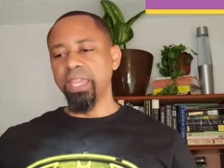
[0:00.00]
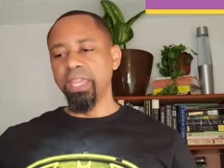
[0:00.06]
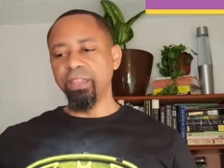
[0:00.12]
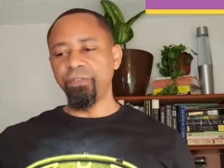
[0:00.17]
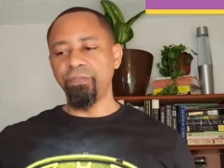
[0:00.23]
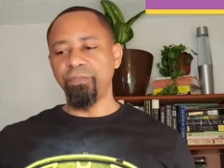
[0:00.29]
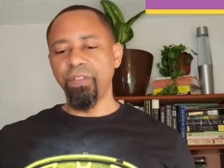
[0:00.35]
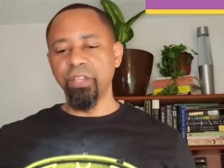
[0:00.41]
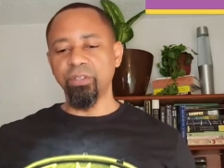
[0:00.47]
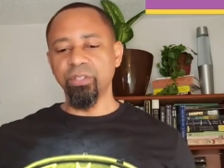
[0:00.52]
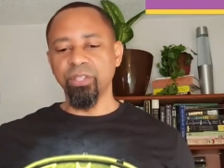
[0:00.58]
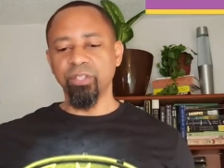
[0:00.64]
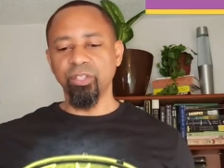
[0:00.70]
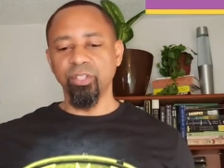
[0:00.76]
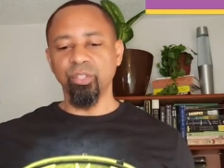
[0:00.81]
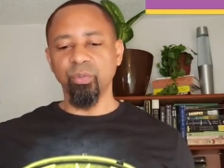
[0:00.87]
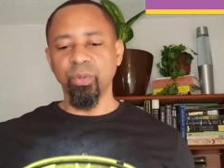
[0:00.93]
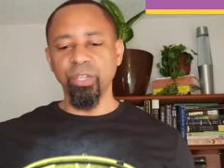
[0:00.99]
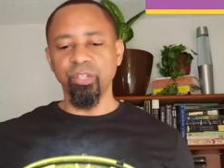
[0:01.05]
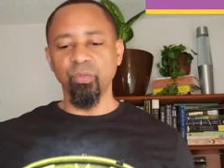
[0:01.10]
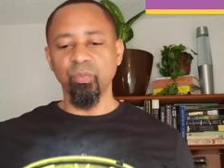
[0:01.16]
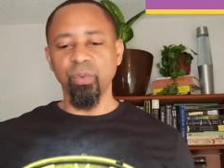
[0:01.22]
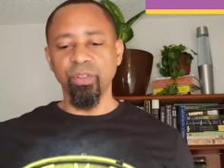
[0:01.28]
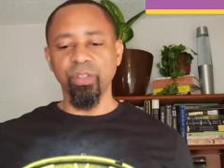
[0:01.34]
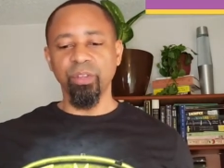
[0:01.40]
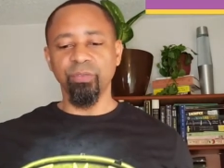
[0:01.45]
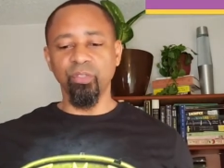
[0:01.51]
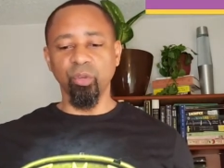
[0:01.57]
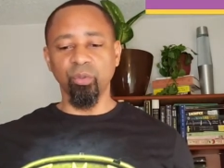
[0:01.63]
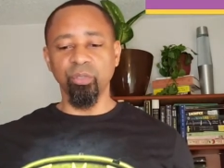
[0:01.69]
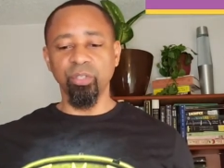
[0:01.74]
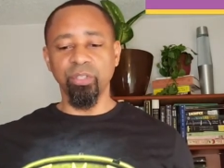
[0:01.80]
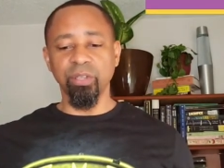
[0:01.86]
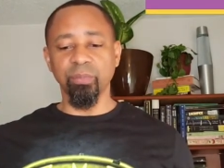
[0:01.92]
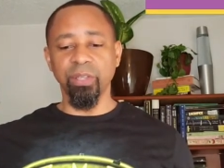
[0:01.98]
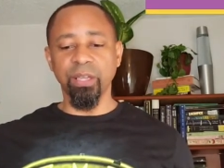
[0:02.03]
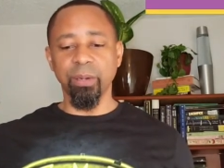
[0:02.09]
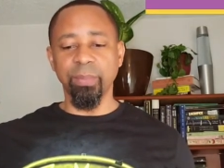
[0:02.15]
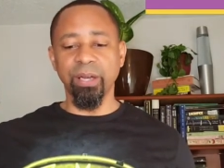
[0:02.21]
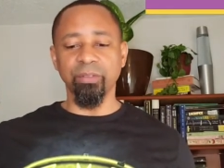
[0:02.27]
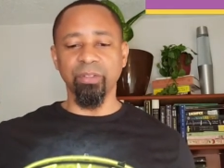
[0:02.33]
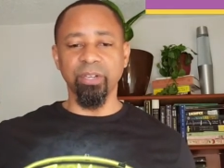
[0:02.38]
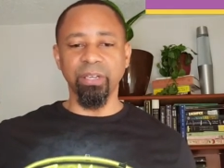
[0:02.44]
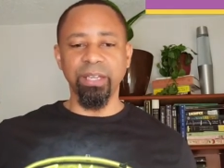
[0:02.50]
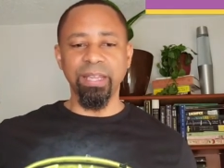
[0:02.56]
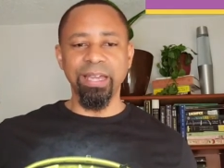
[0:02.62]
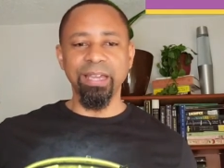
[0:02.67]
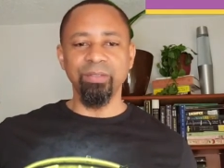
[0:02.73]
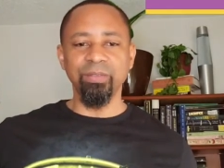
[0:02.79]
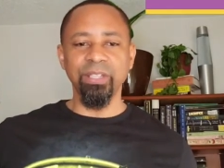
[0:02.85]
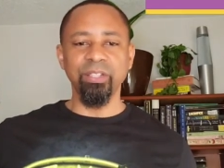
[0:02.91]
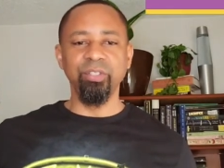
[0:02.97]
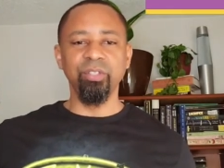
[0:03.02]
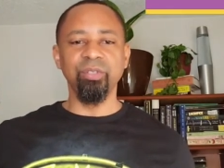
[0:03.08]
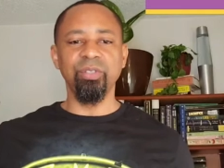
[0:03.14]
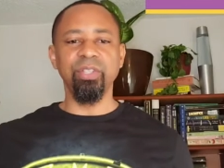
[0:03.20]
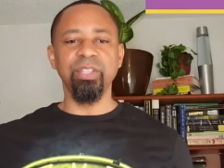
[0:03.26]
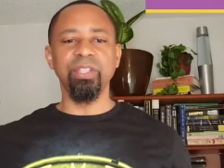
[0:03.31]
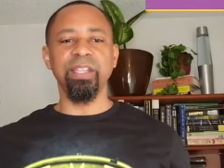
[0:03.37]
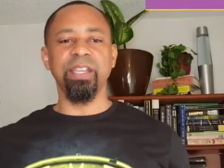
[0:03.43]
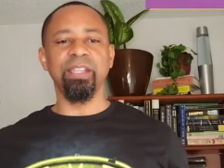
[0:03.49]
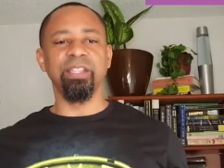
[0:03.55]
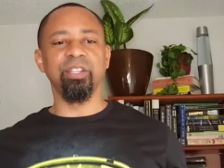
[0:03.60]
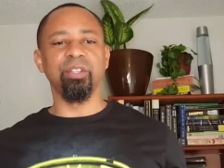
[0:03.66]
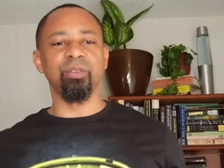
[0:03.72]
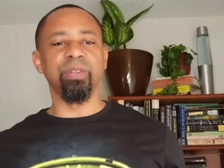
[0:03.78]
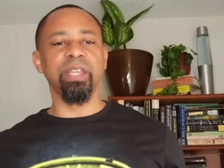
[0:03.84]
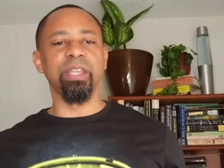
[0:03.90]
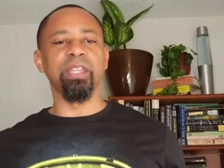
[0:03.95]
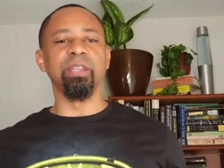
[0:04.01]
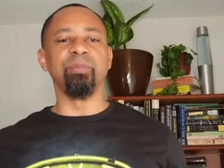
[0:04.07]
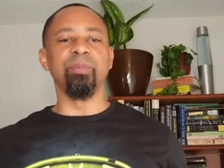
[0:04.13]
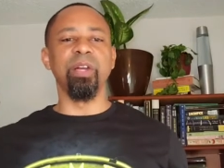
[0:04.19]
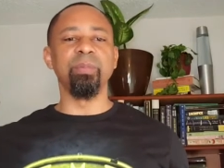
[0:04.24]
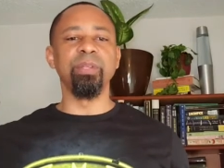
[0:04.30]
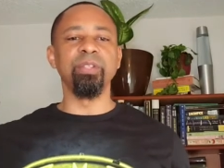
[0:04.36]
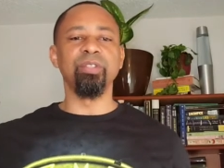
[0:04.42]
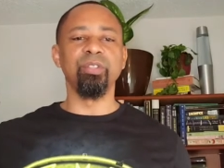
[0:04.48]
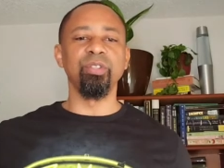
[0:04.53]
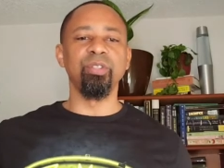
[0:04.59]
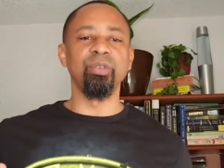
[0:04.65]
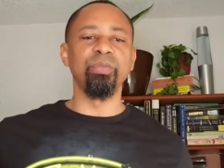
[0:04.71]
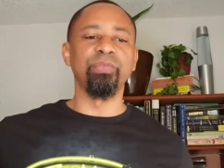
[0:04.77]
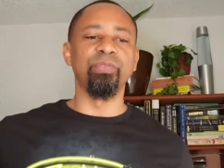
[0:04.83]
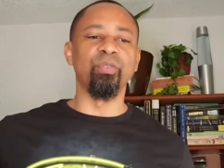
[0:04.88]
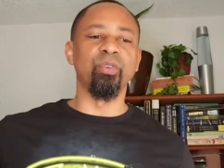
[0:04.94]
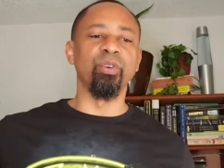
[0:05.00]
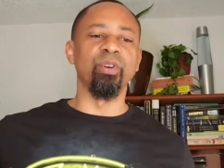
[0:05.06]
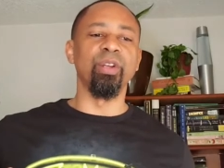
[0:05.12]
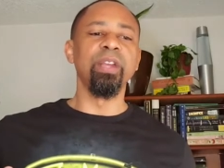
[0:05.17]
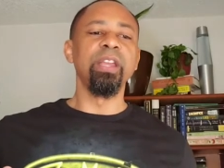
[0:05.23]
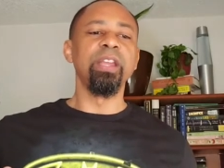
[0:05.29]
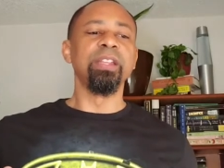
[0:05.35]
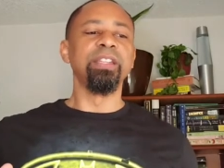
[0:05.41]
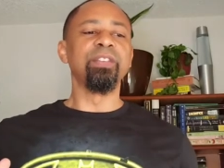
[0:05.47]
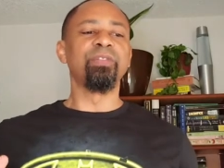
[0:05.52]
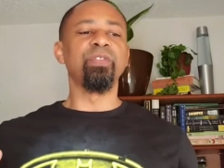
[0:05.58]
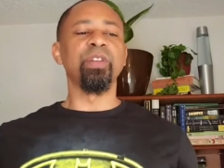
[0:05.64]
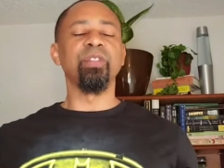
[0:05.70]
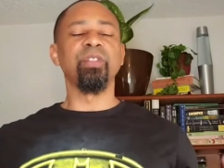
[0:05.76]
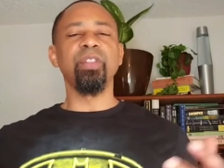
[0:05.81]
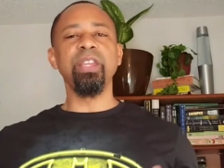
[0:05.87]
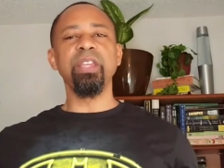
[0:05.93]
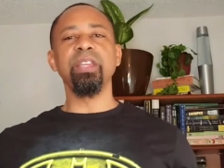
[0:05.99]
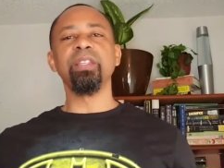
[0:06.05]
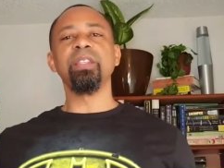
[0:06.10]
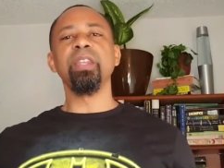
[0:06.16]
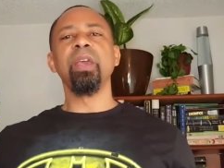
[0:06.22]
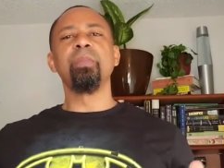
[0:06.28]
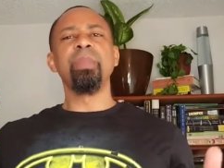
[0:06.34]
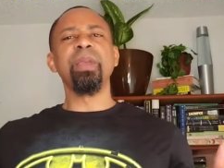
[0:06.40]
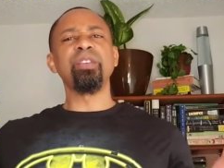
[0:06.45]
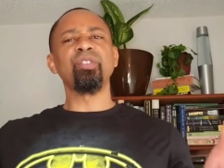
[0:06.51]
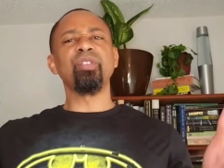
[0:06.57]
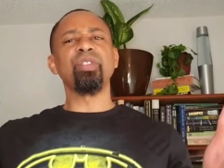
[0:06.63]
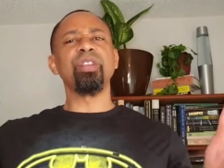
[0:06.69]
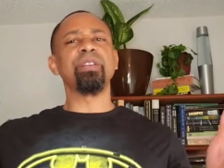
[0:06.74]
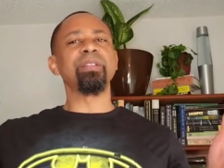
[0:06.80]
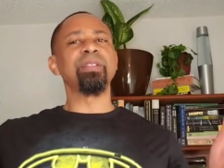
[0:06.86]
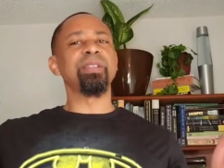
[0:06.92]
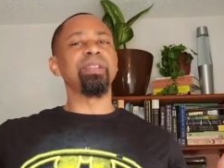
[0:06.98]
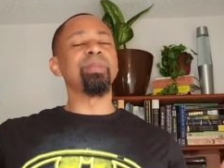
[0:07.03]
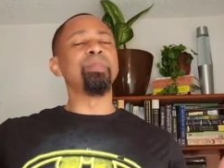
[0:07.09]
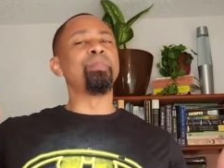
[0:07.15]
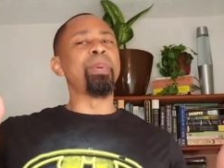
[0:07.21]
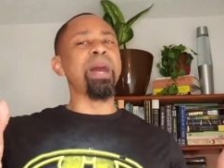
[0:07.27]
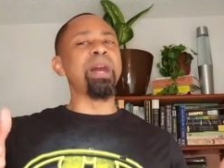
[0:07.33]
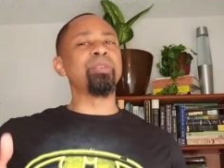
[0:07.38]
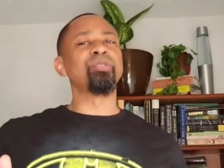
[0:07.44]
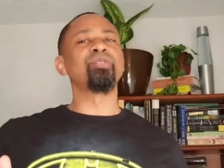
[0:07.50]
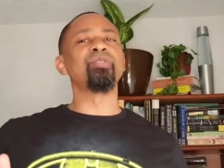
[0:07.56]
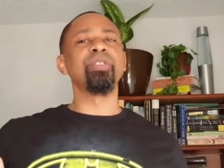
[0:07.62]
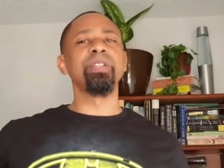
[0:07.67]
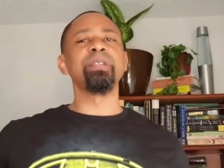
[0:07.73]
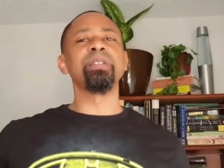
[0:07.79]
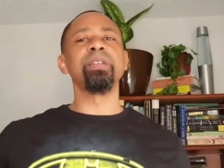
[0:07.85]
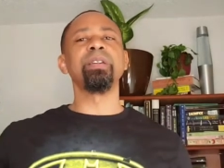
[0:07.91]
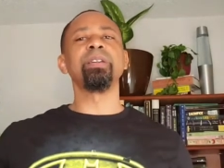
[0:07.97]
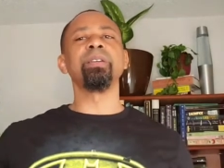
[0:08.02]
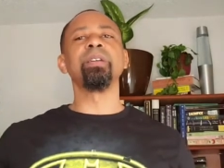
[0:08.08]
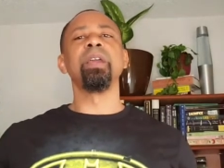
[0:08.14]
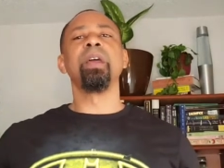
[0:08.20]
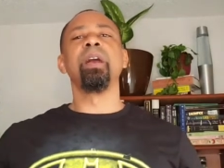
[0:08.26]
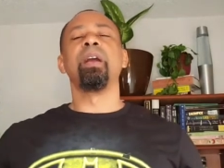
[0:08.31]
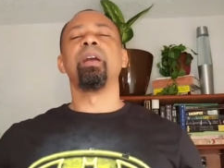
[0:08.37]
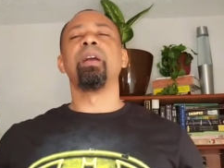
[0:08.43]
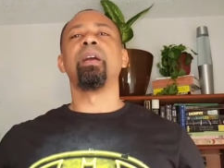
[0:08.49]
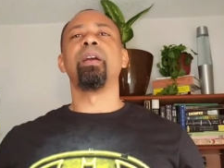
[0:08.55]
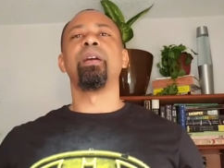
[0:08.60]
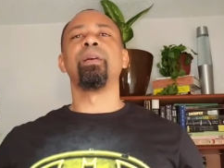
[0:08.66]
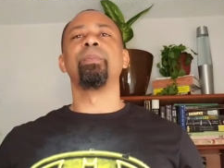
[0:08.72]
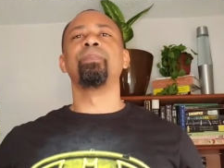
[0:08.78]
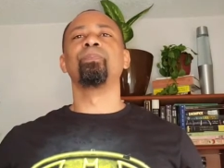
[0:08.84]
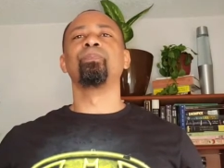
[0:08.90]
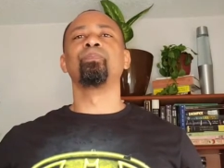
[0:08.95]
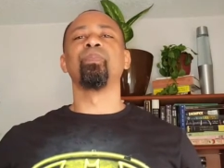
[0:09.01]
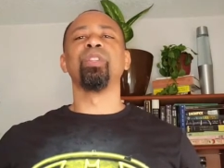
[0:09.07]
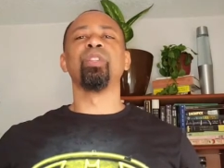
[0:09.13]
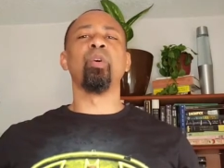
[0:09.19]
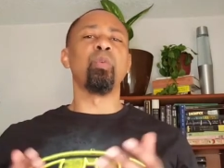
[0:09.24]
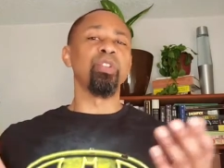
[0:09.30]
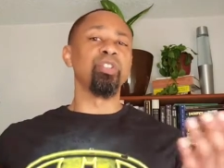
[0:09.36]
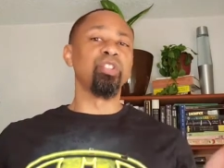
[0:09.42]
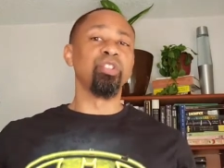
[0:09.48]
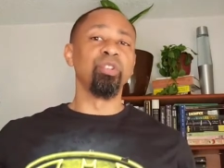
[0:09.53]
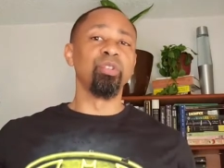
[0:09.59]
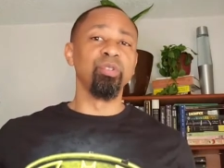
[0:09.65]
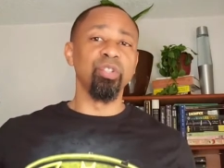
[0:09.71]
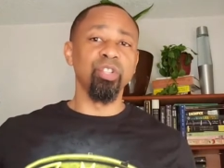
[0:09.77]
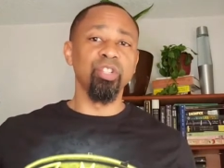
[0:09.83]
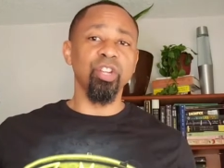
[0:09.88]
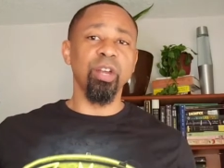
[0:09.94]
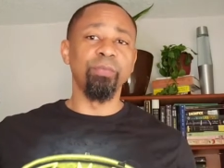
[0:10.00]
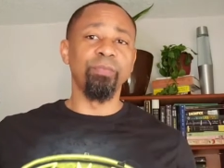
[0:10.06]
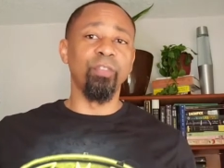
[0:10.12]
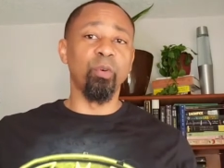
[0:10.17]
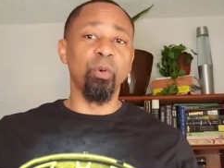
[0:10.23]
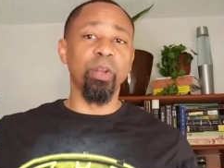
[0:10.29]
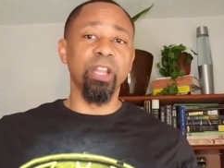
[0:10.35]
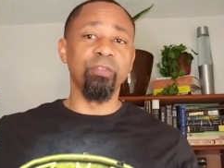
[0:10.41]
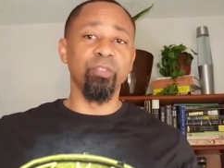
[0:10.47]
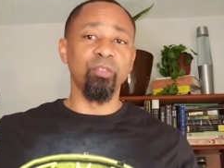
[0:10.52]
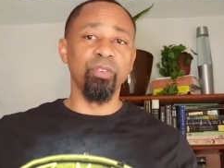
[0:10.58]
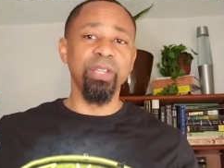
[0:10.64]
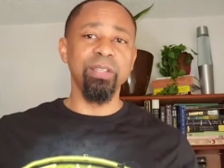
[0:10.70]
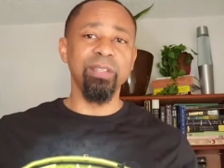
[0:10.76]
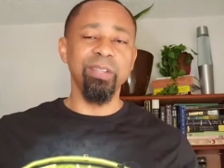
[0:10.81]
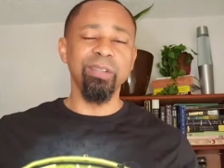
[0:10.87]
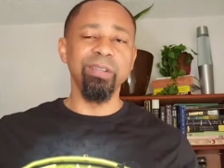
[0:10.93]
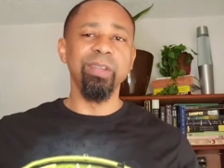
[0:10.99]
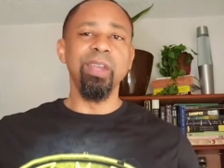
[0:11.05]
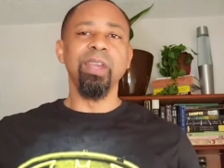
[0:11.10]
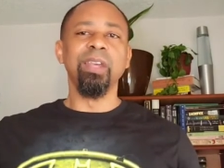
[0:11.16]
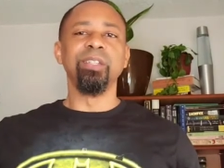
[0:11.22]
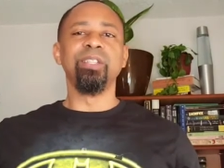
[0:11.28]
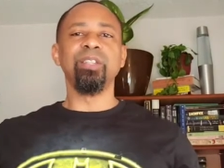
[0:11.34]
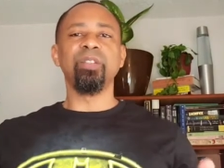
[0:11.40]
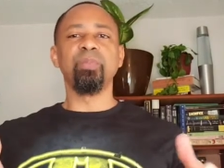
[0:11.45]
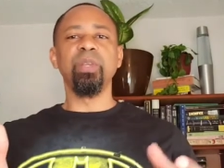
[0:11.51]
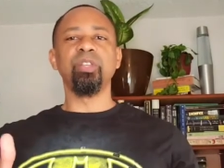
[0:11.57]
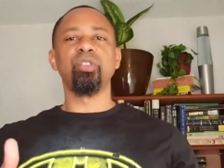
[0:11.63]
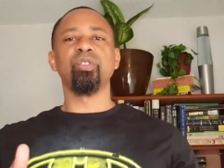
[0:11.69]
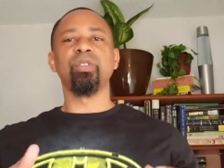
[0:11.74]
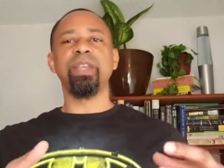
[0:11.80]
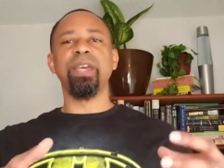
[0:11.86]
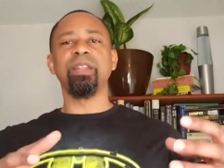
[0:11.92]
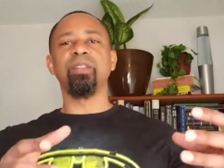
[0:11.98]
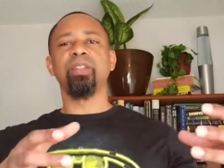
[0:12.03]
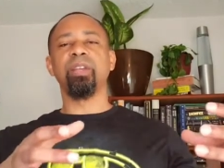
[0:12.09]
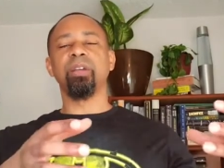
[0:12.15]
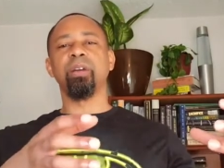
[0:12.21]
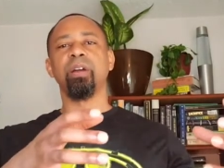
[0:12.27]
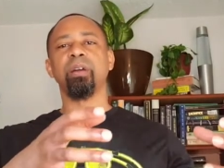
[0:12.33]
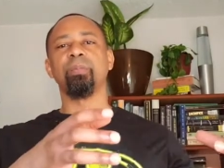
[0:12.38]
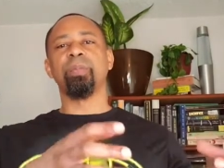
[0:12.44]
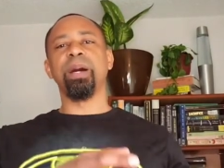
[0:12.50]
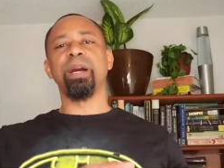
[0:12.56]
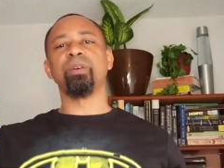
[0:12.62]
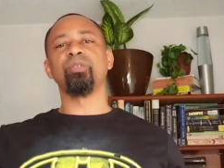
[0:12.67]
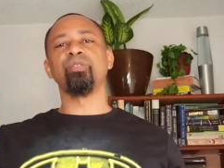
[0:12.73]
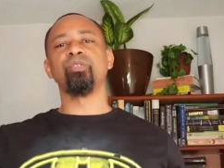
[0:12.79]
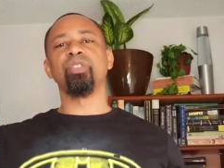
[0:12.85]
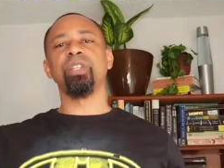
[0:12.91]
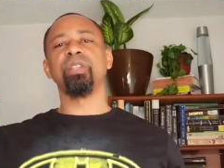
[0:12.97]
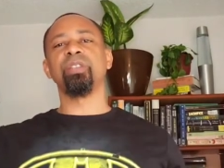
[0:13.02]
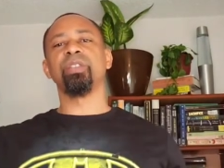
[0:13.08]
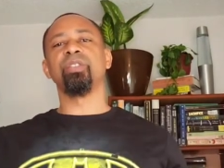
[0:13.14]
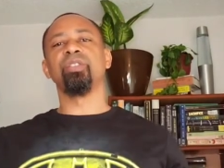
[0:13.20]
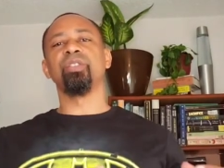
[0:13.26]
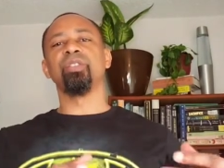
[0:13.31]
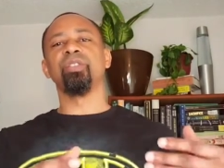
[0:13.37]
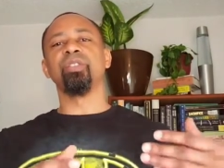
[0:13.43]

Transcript: If there's a situation where they've told you something about their lives and you see that, you know, they keep coming to you for different things, make sure there are still boundaries there. Um, don't want you to lose your job for whatever reason. Just make sure that there are boundaries